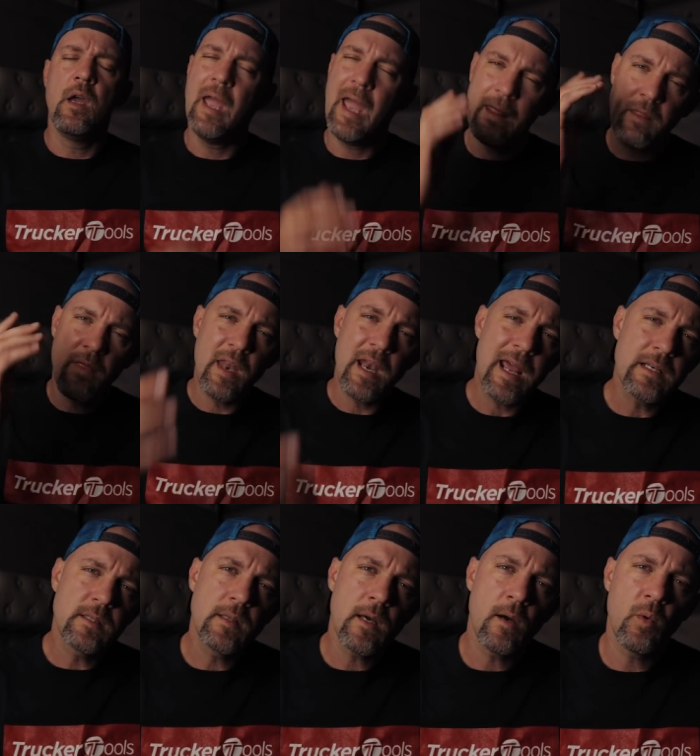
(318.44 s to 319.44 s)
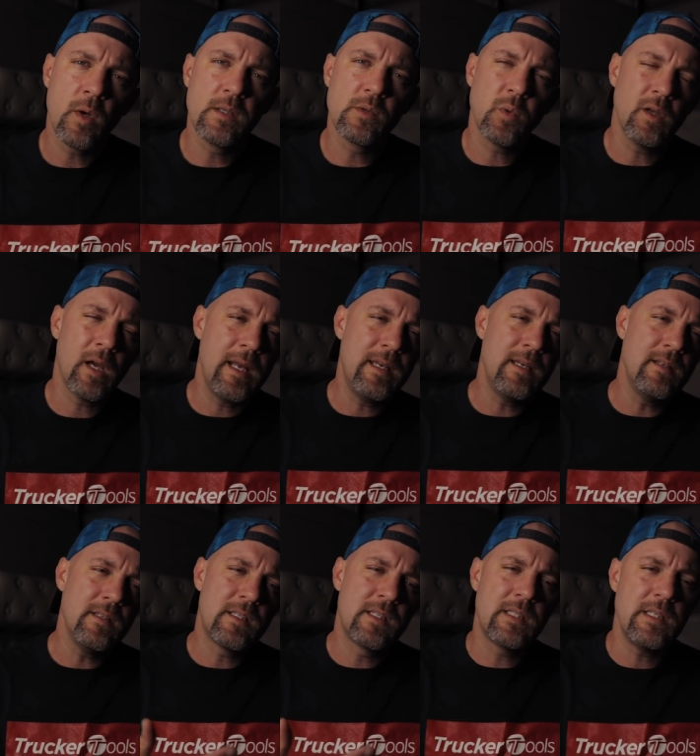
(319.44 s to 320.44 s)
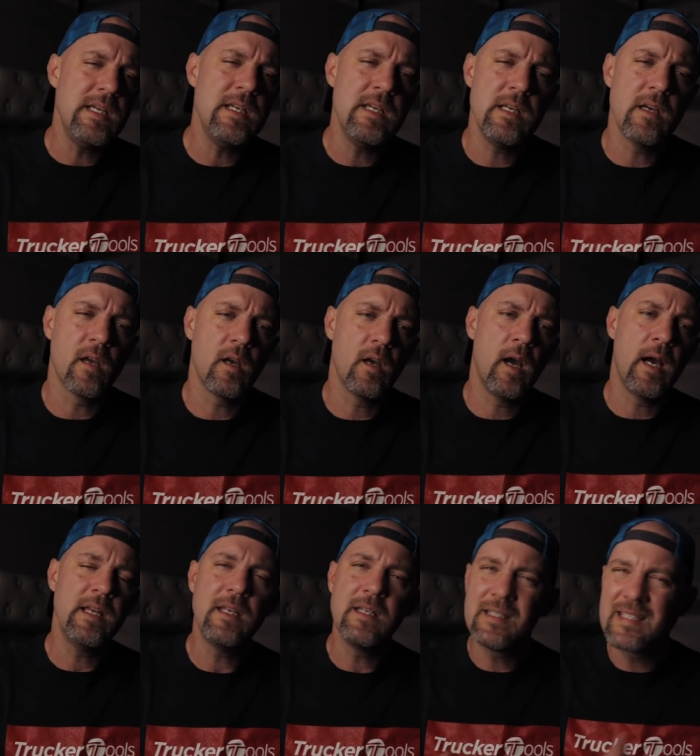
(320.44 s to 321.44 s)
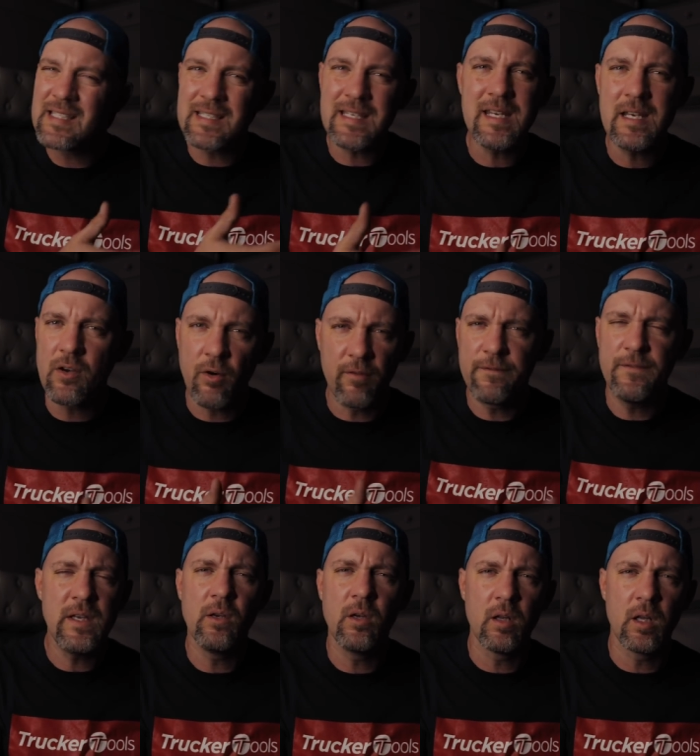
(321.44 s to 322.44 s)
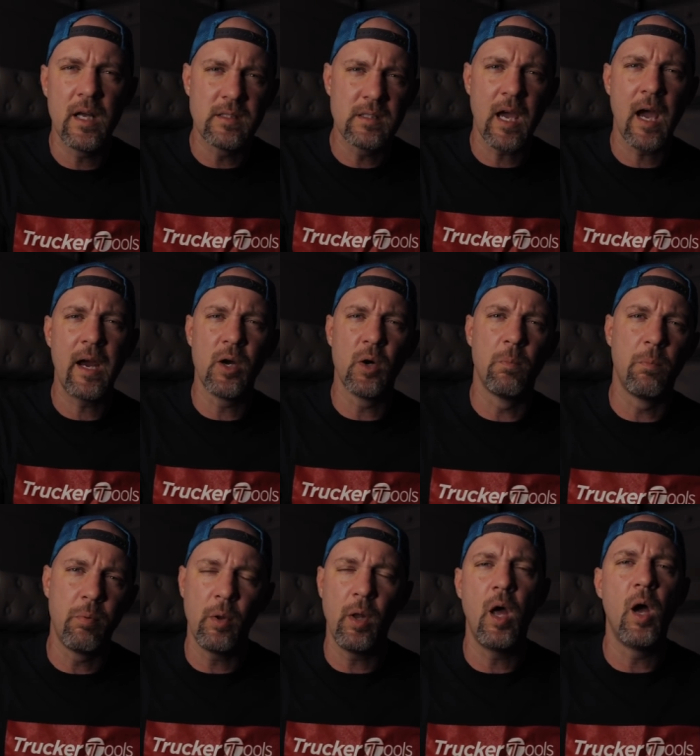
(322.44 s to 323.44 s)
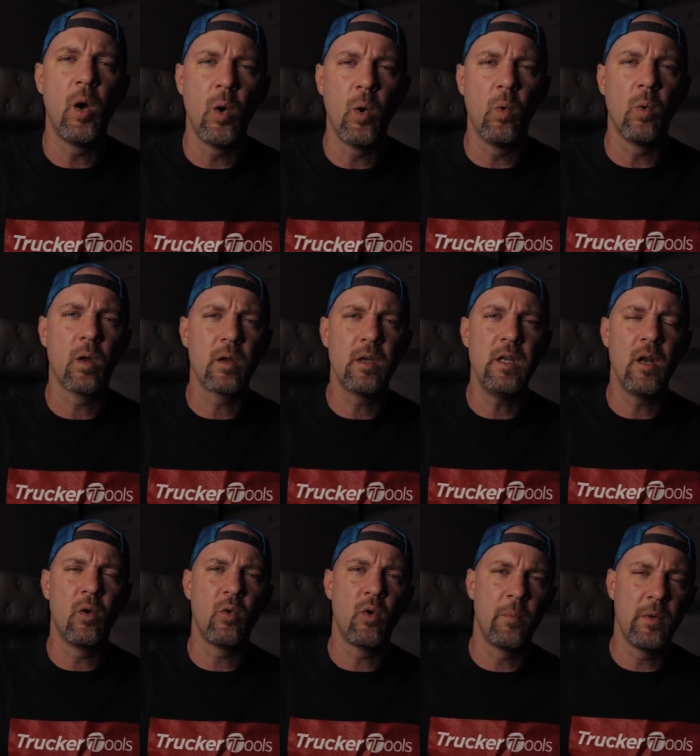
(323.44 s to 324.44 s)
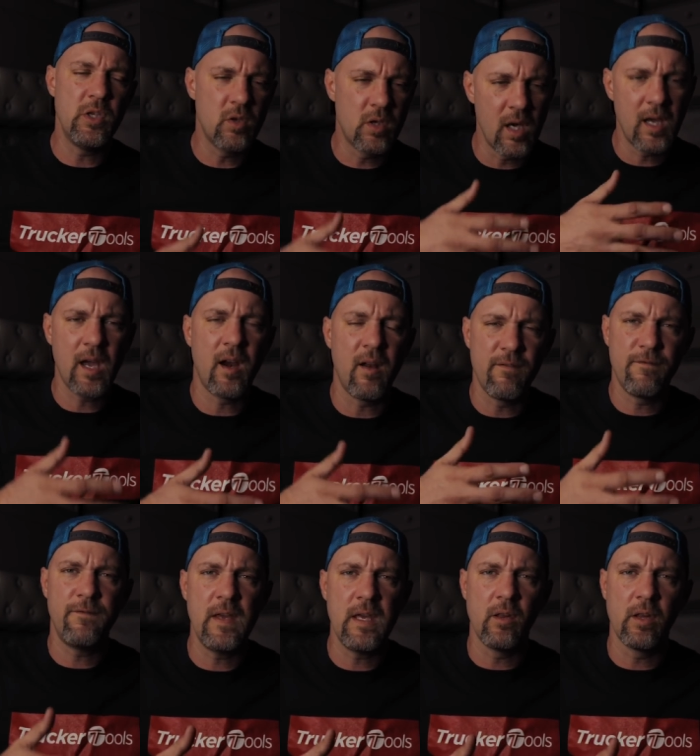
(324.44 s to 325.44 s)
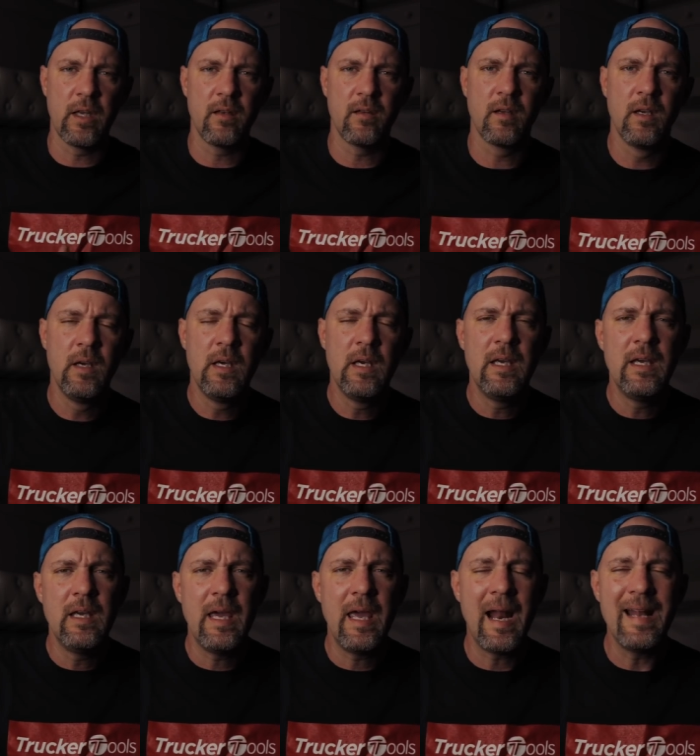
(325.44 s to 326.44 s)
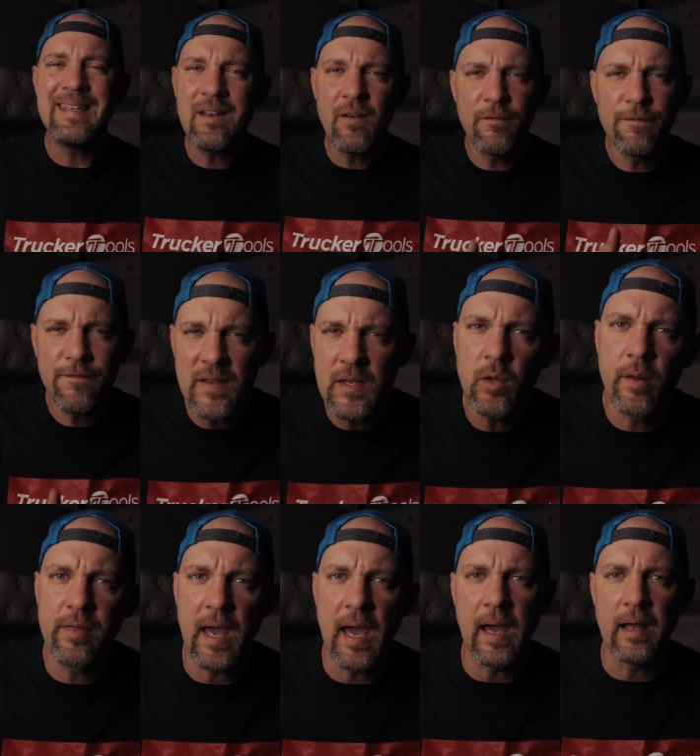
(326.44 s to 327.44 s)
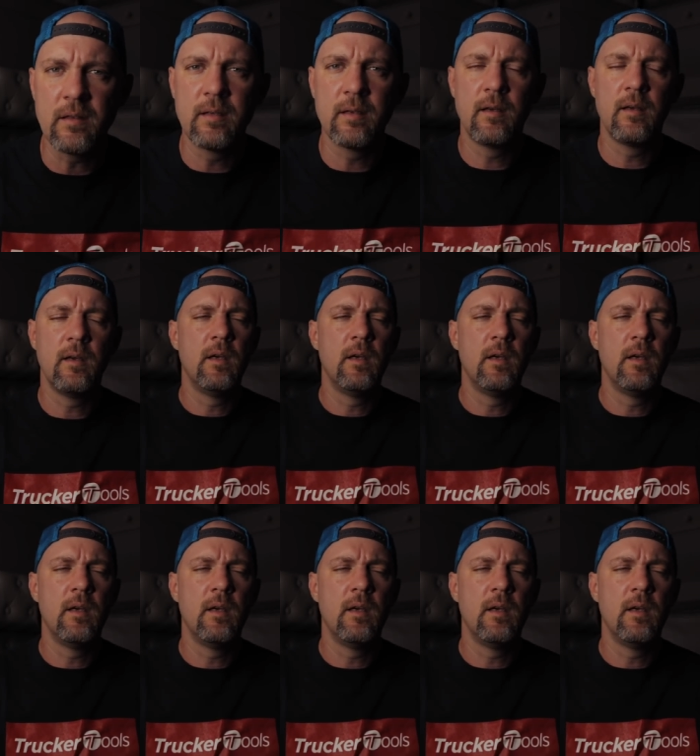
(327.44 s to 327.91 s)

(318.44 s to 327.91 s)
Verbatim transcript: And then the next thought was, well, I didn't see, I didn't see or feel a tire blow. You know, normally you can kind of feel it, and I didn't feel that.